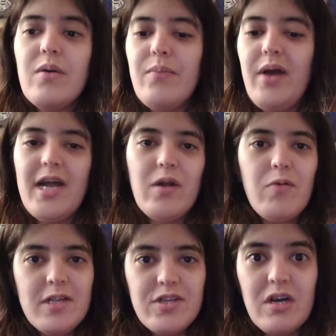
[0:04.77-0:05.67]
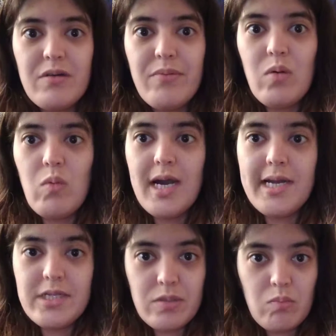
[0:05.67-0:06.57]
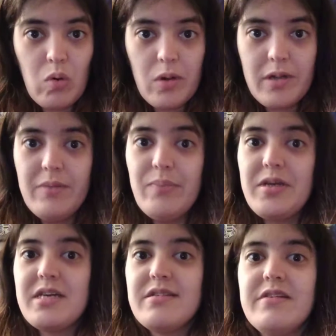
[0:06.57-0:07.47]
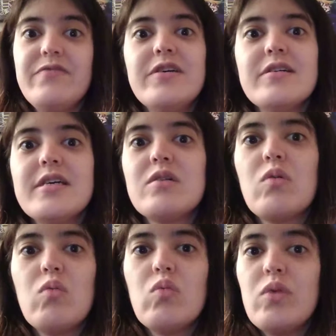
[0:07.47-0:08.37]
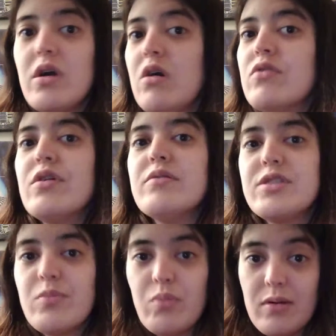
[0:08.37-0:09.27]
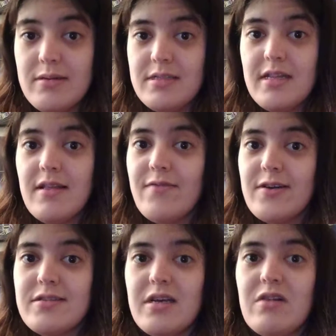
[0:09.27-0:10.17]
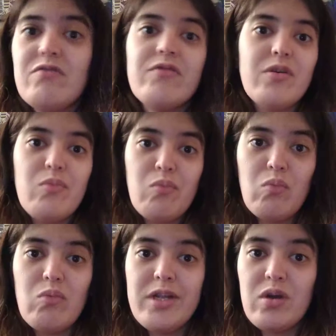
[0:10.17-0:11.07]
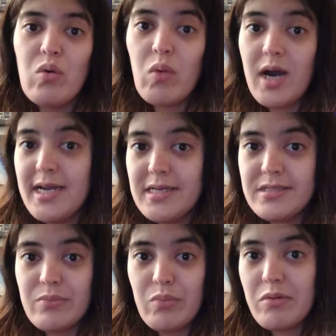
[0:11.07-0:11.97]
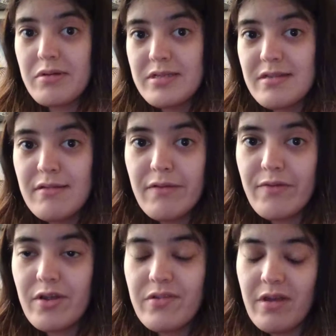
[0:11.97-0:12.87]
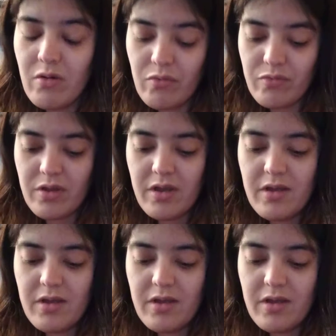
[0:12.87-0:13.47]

But I don't want to talk about why it's important, because I feel like we all know it's important to love ourselves, and we know why it's important to love ourselves.